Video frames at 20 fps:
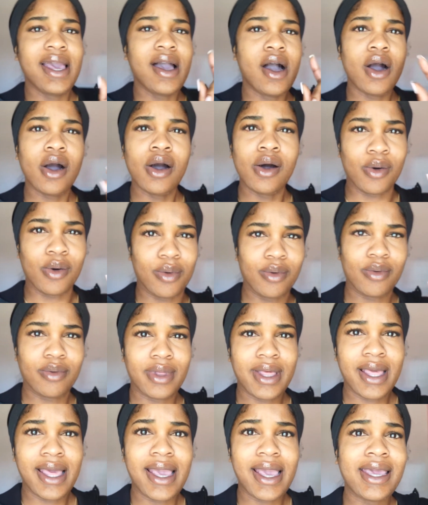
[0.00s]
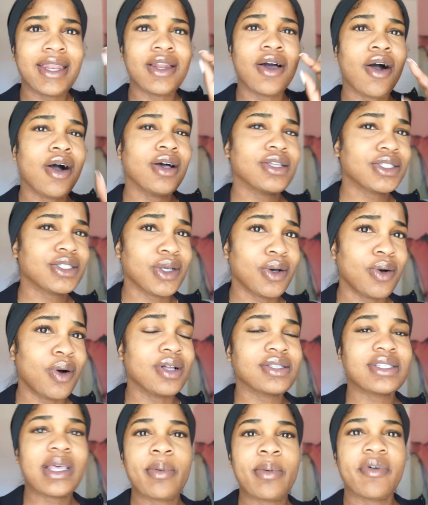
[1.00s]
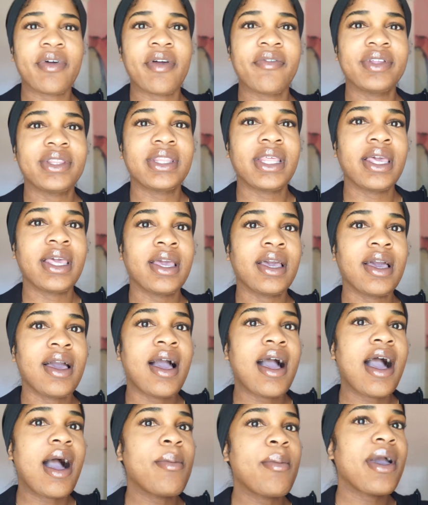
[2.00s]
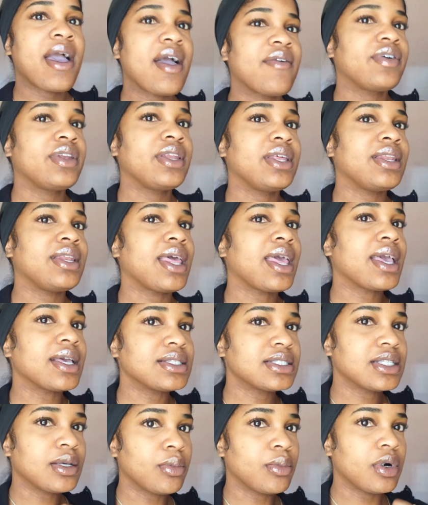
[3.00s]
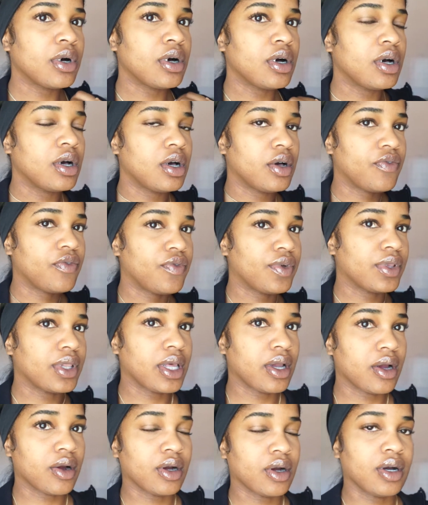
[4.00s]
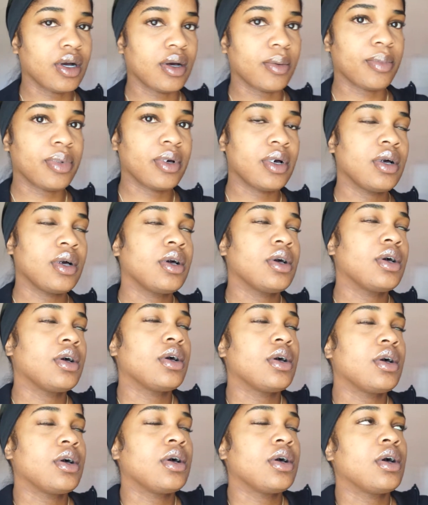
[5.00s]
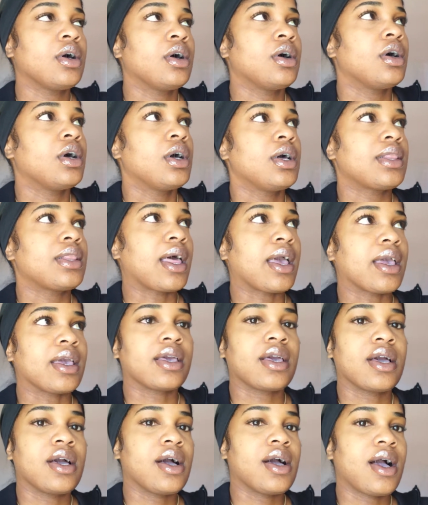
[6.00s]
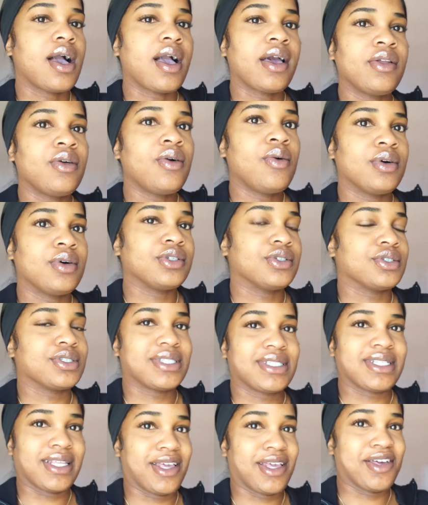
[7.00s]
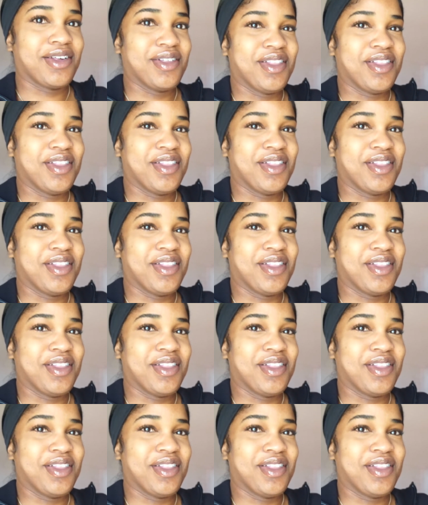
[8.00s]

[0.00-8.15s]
Oh, and also, on top of everything, I'm having an eczema flare up. Like, I don't understand.